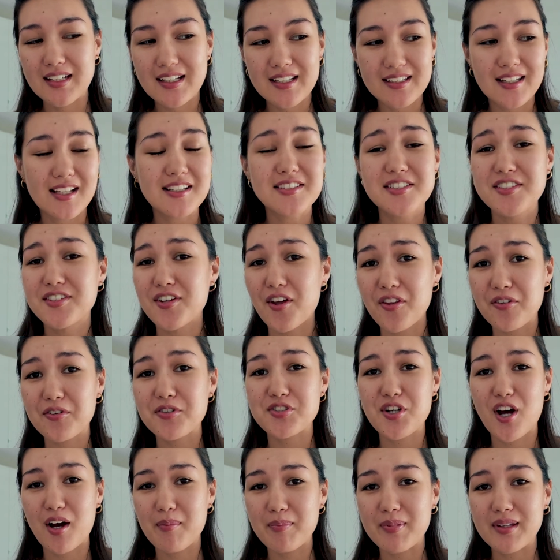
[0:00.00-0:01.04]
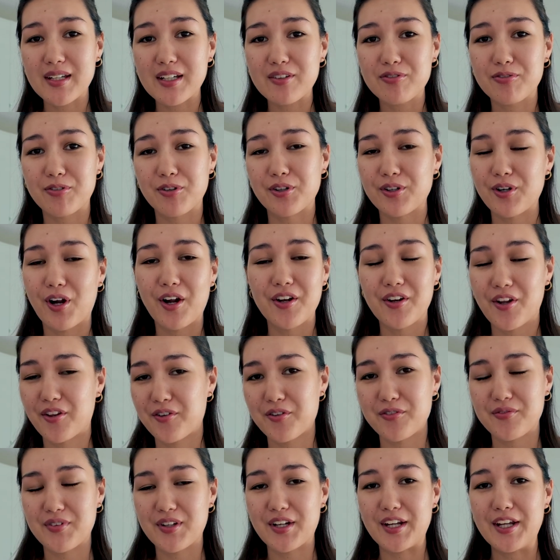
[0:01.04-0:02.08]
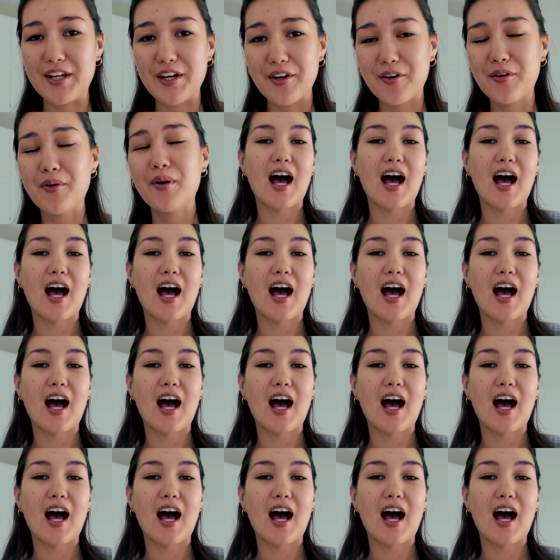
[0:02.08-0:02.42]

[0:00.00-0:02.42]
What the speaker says: That's another topic for another video.